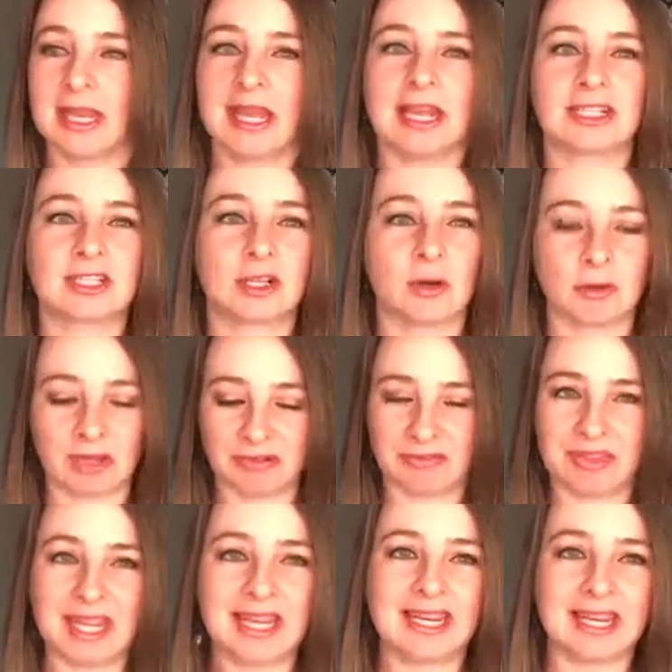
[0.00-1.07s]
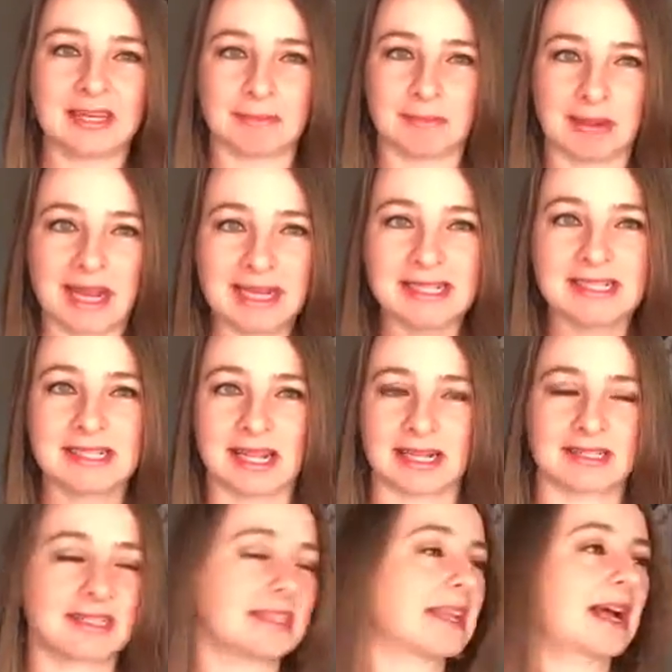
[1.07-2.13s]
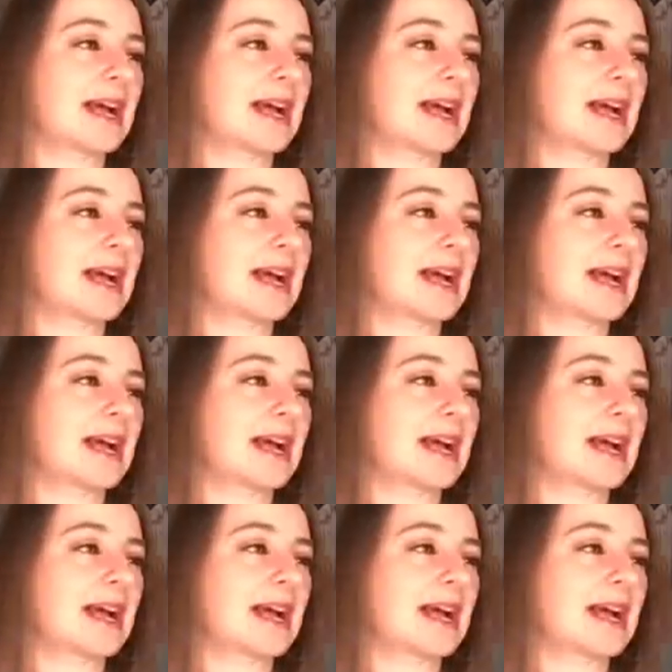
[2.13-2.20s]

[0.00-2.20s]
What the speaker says: And so if they get a mindset